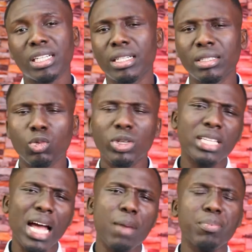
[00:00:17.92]
and we
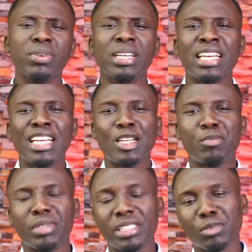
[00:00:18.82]
tap the
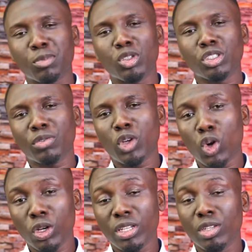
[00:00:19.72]
principles of
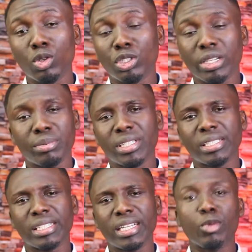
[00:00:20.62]
God in those
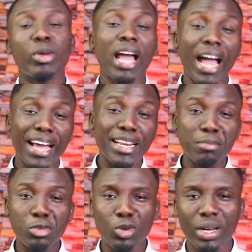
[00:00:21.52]
scriptures, and then we add
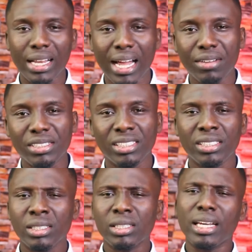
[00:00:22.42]
them to our lives.
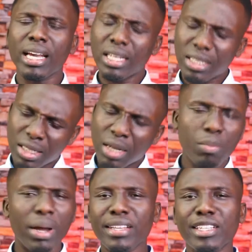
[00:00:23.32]
And
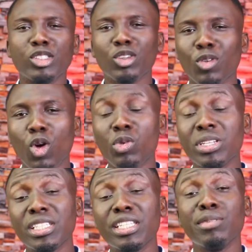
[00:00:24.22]
by the grace of God, we
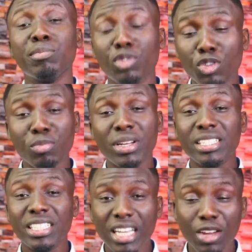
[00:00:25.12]
see
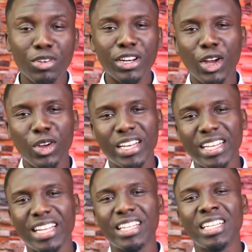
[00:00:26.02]
improvement every now and
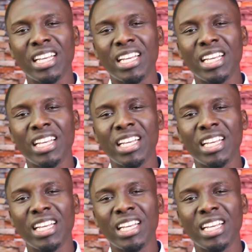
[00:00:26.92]
then